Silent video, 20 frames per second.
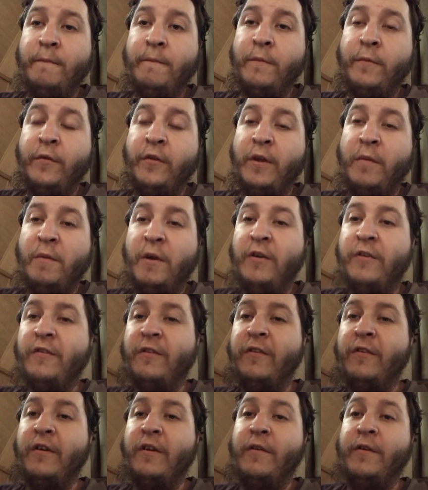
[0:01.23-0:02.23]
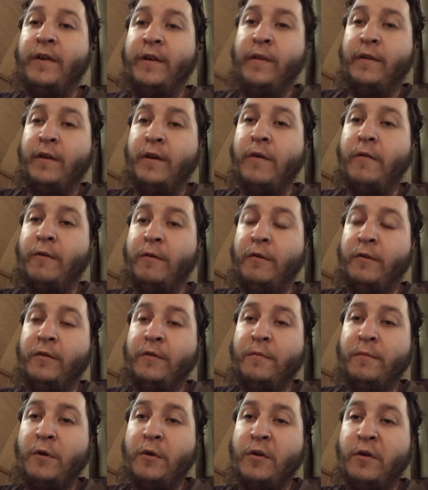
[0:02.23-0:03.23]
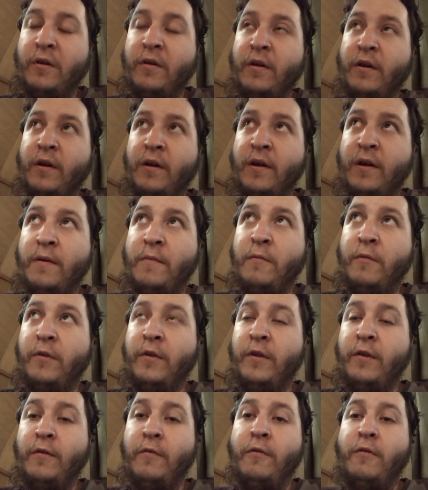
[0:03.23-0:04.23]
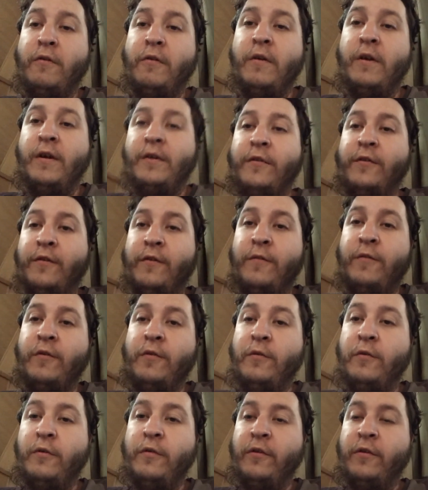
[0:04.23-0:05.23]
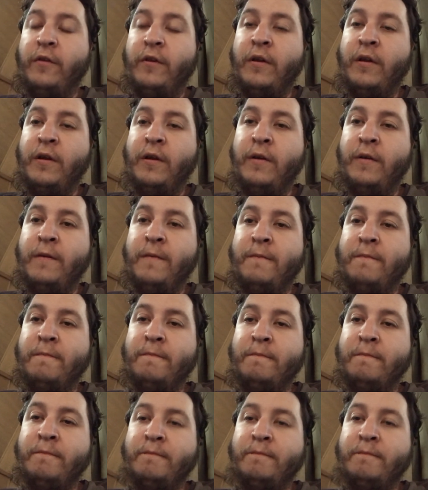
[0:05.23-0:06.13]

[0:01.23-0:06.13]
so much is going to go on tomorrow um, with the inauguration, of course. Um,